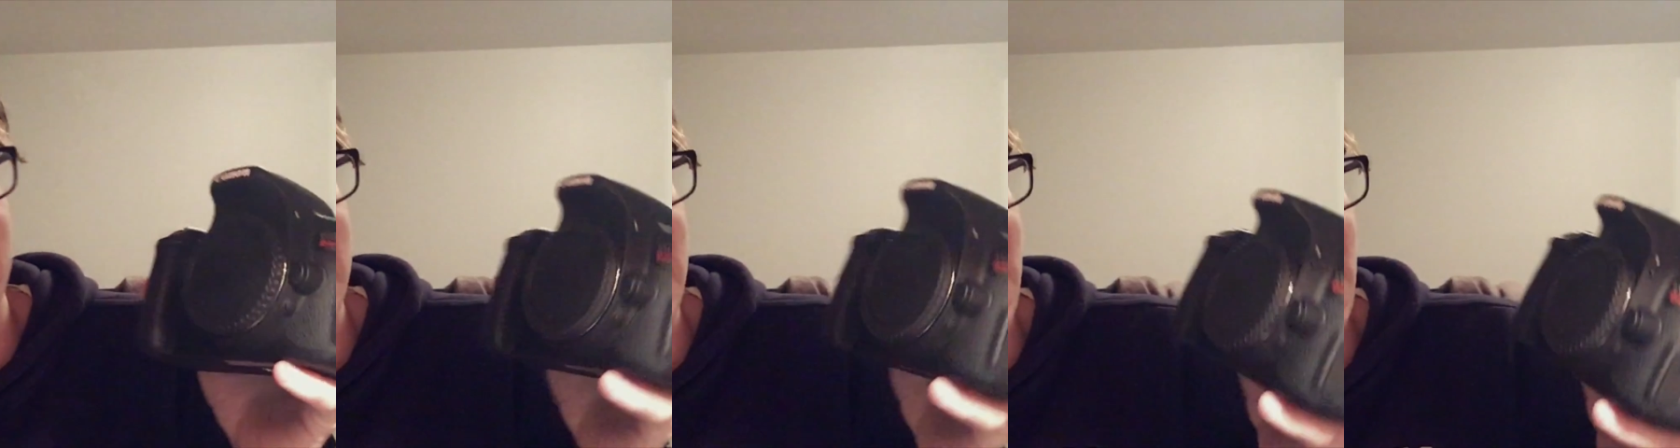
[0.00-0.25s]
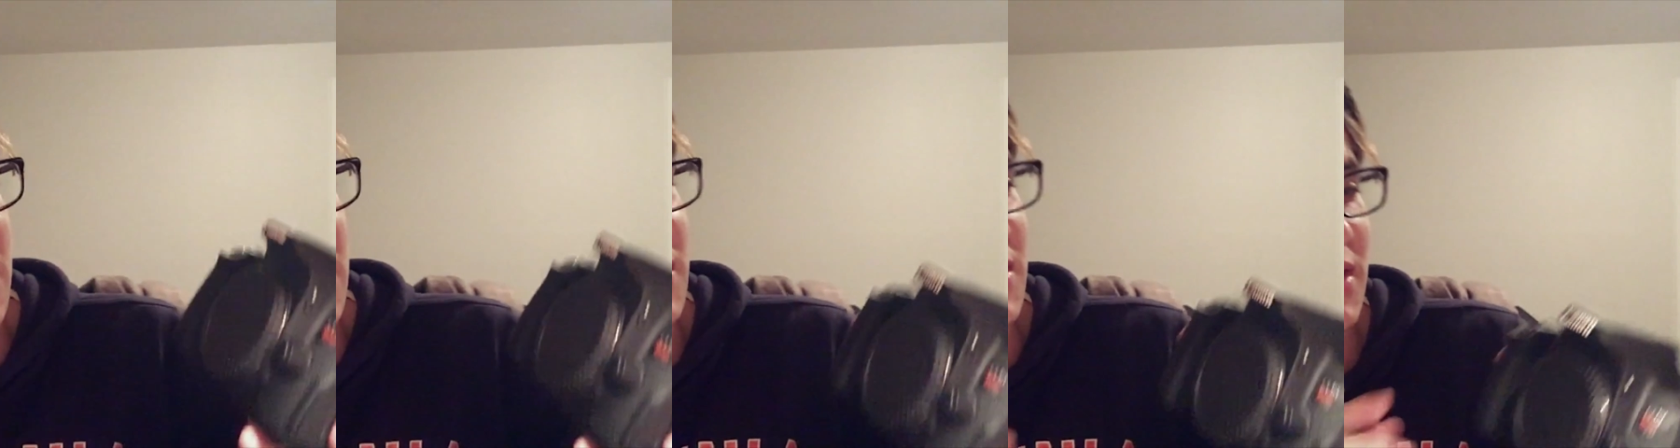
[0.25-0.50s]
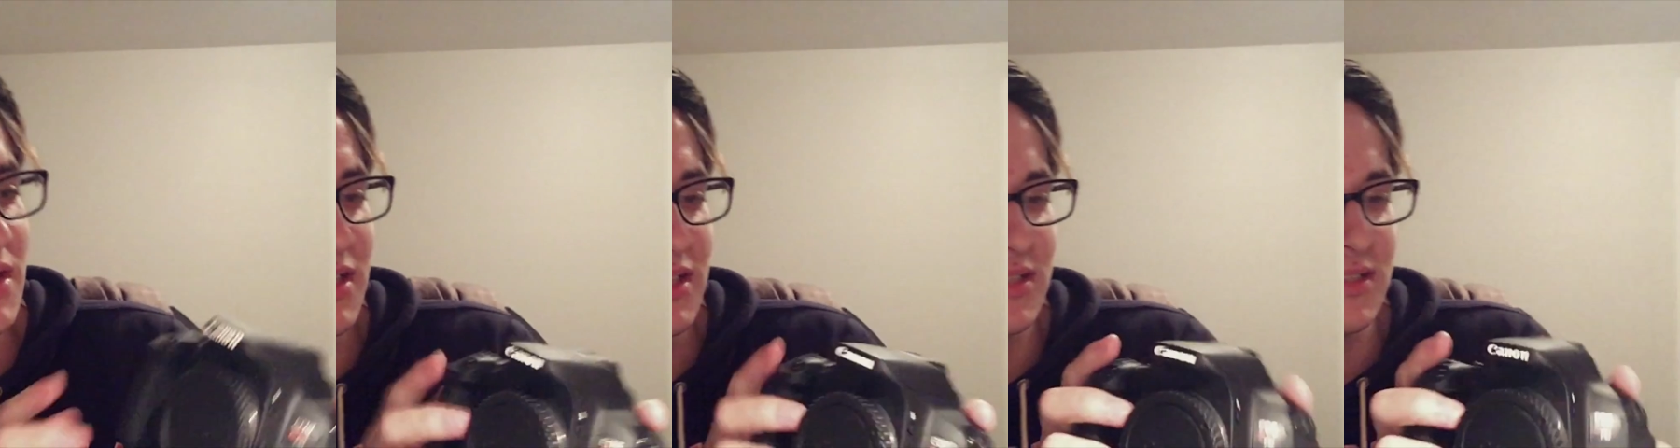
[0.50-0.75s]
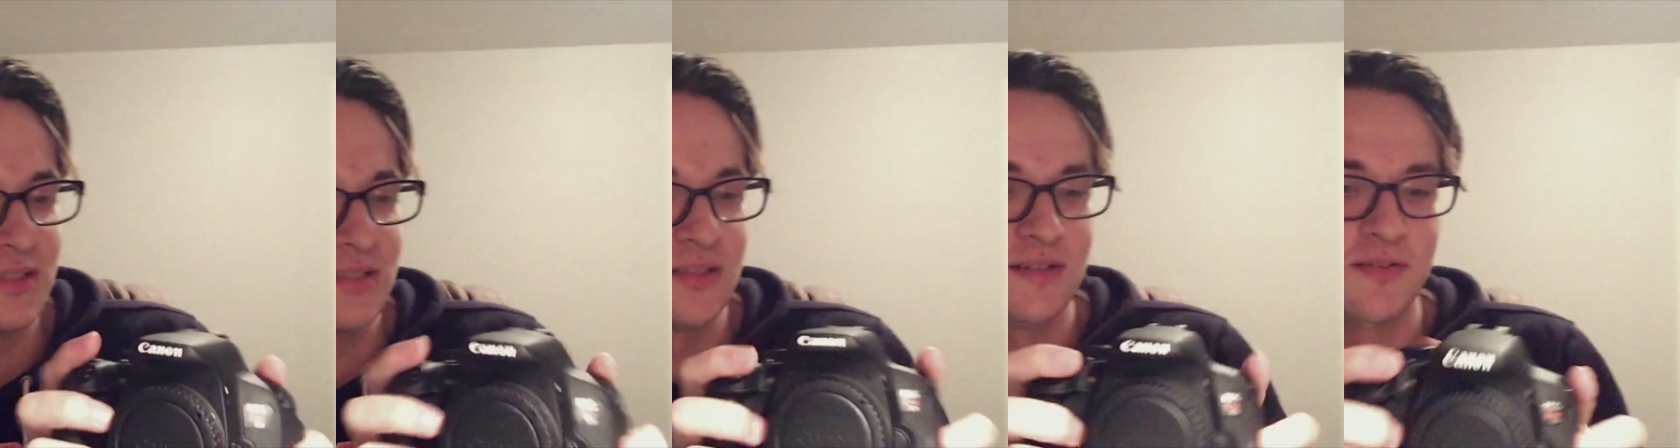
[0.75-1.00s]
There she
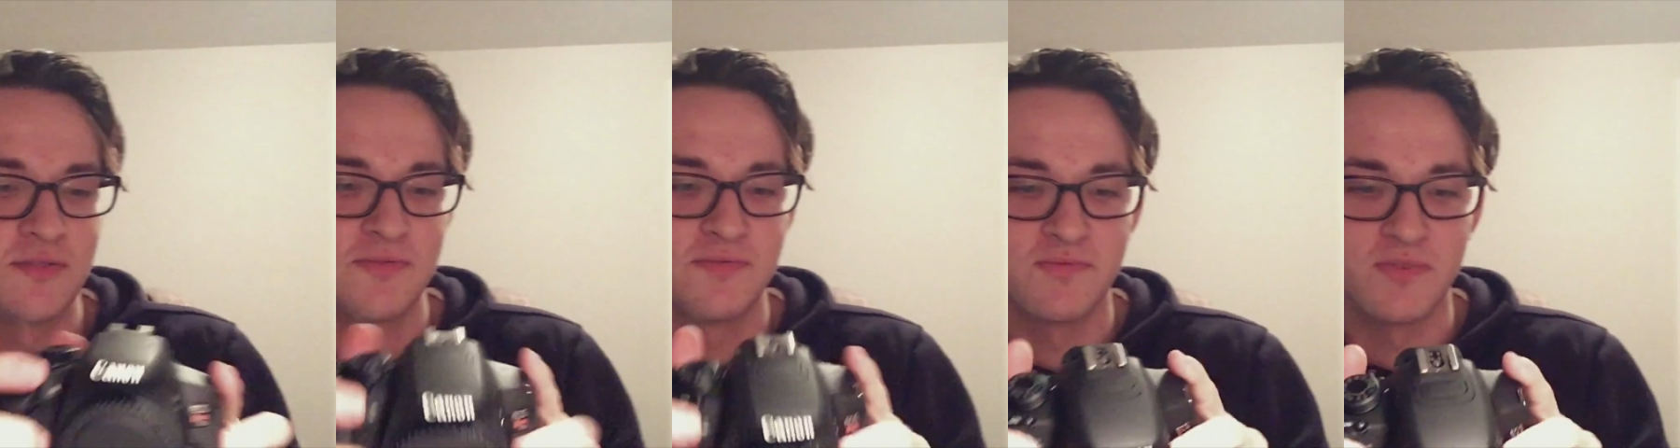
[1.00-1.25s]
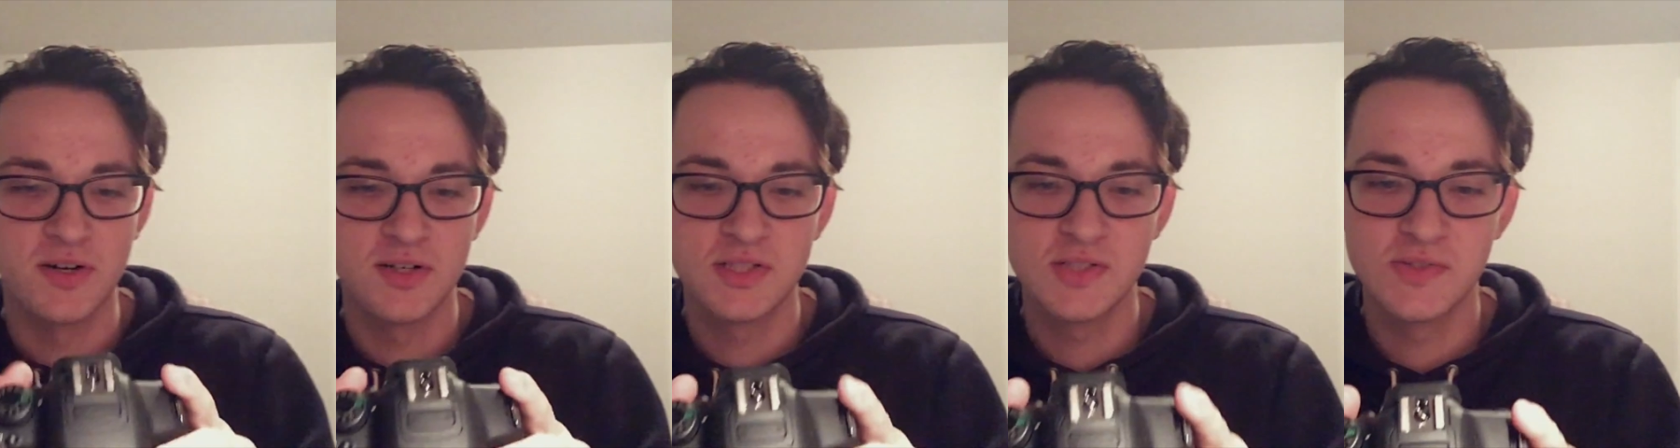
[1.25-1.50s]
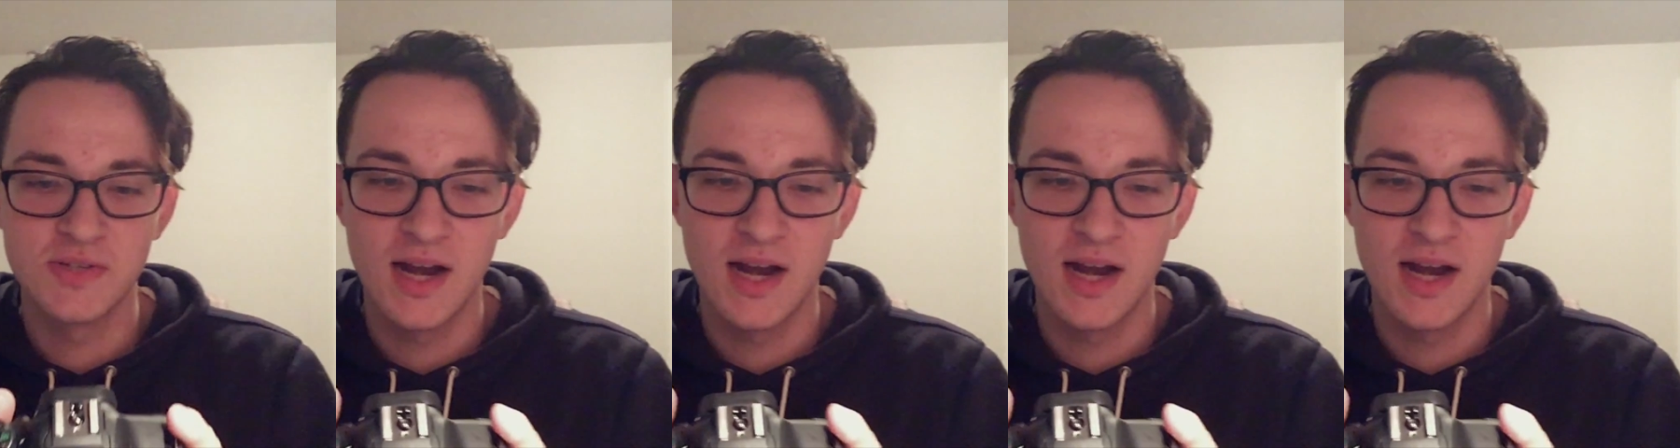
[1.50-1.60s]
is. First